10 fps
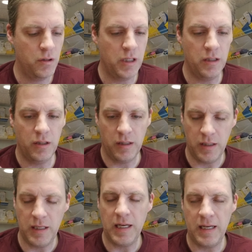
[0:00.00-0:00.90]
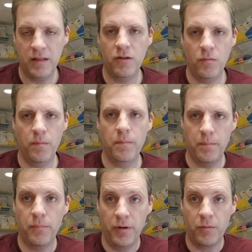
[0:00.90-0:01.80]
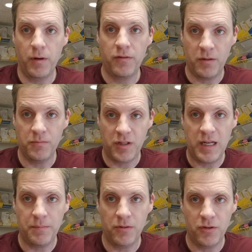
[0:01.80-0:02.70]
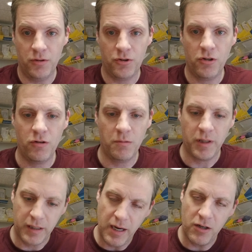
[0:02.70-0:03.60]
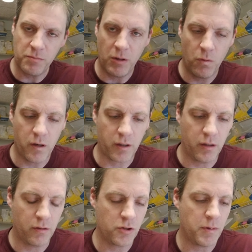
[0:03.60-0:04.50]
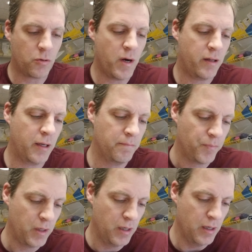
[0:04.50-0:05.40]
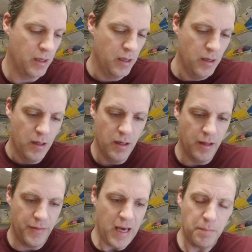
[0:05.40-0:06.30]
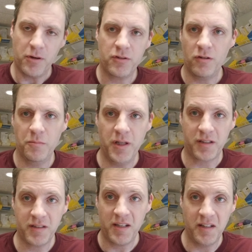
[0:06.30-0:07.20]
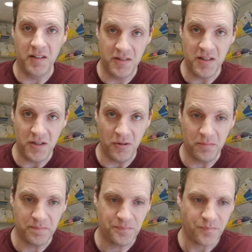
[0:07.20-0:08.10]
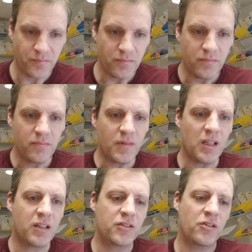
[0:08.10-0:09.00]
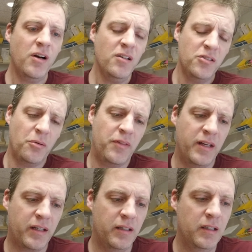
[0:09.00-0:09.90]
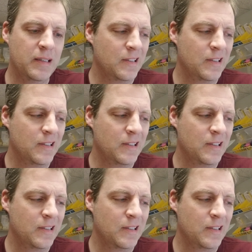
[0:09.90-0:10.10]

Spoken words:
and you bring with some samples and you're showing them like, here's my work, here's my quality." That person will be excited to see you, because they're also thinking,